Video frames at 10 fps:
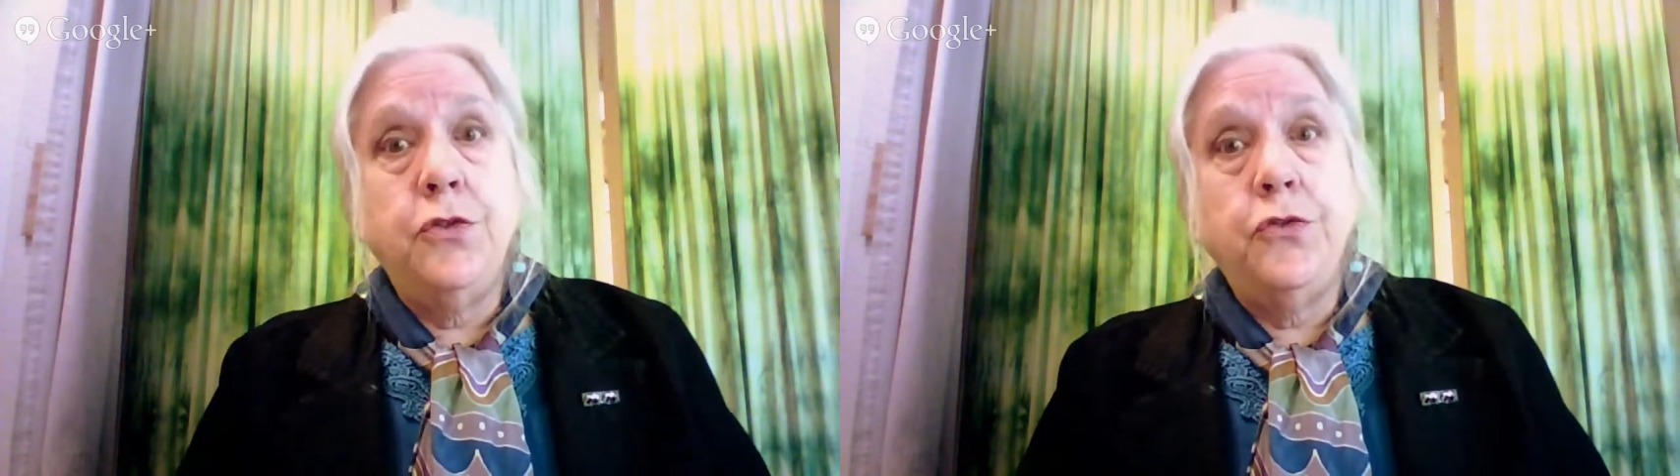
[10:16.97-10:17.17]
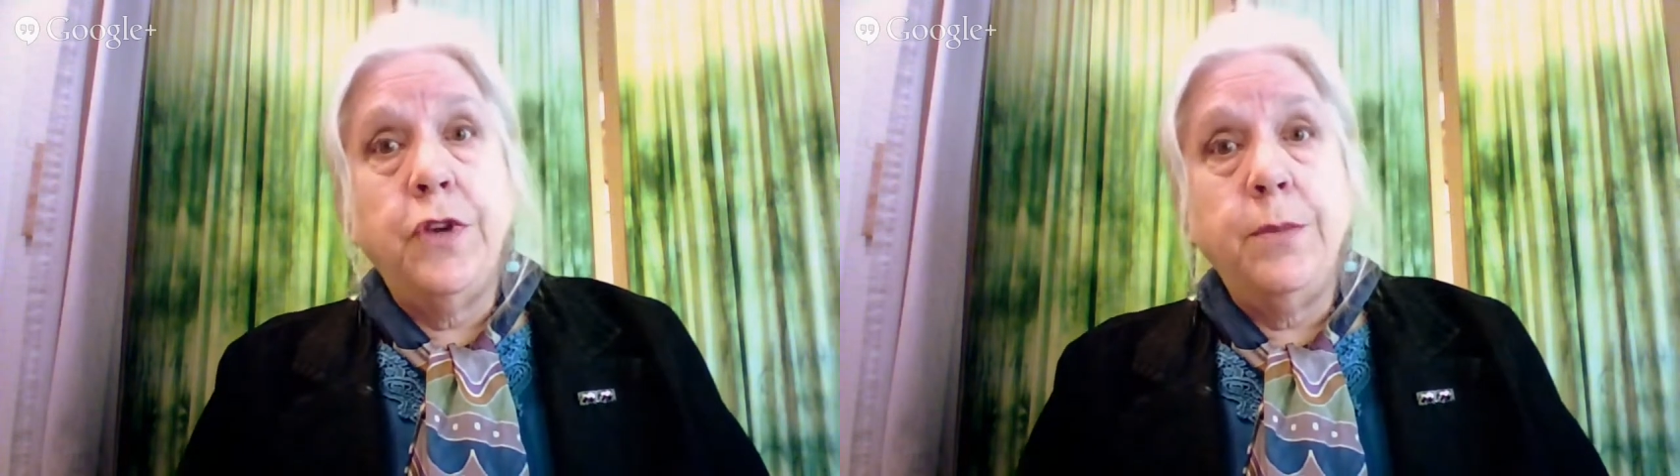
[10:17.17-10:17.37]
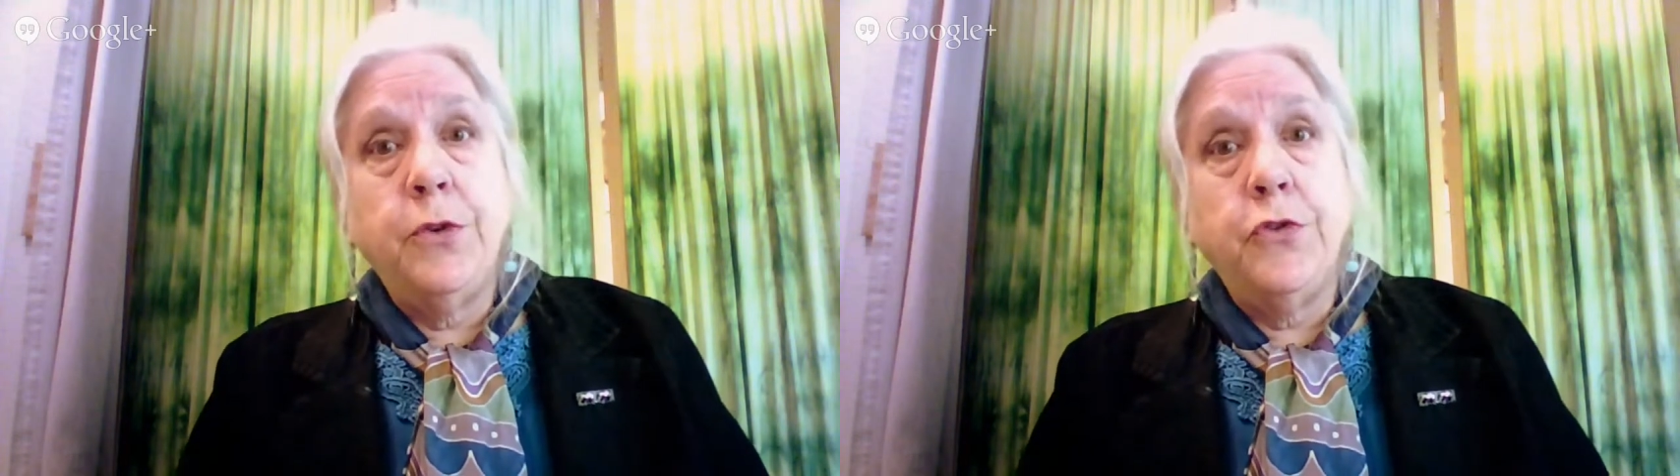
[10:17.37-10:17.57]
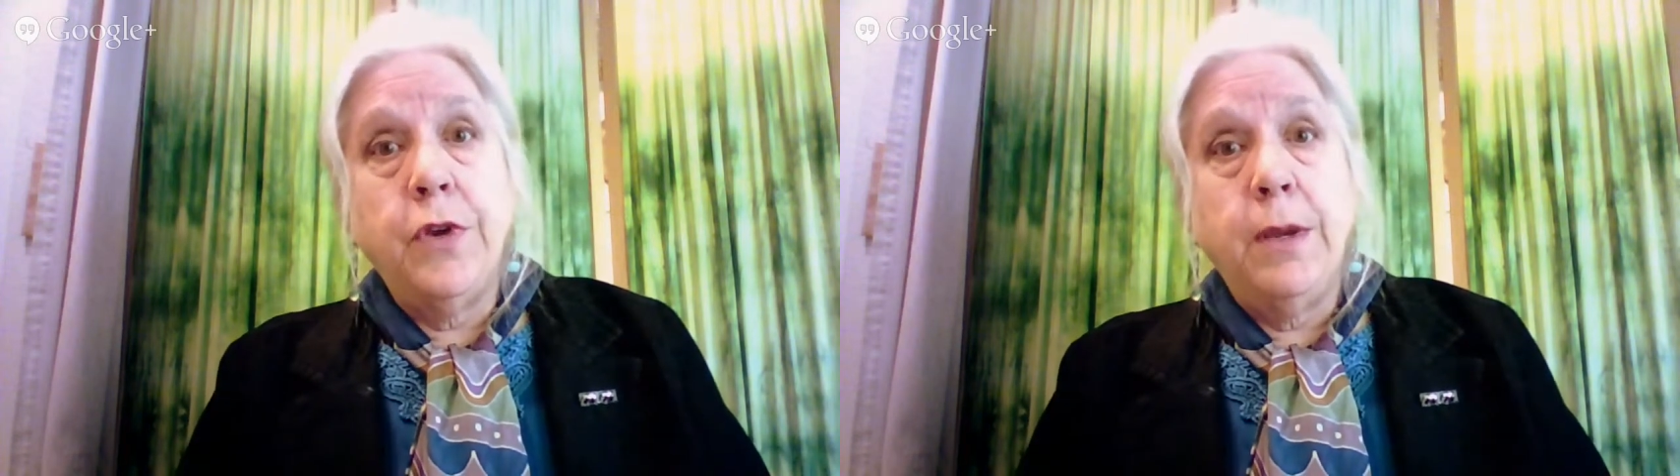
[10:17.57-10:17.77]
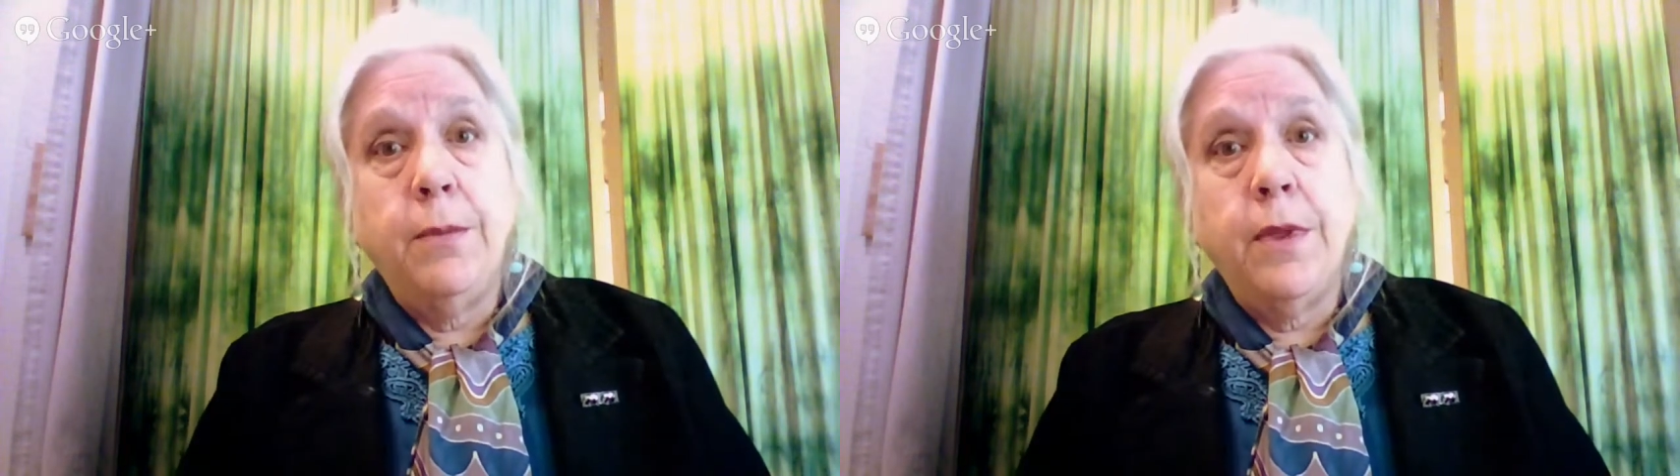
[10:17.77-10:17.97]
you dream a
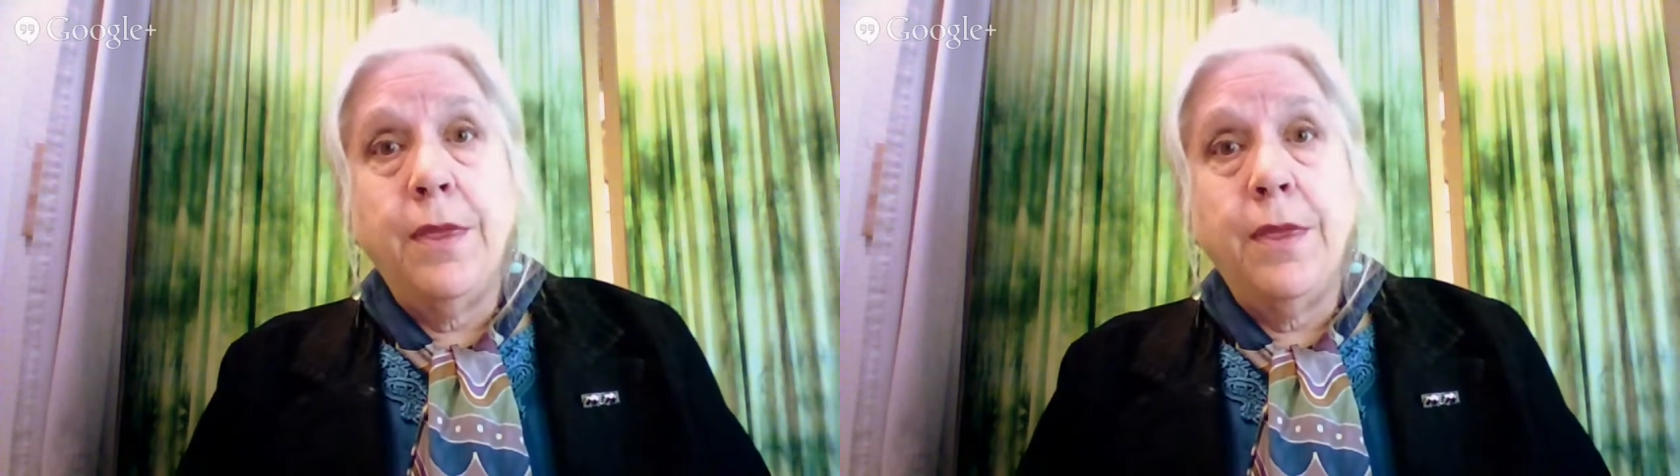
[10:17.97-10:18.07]
dream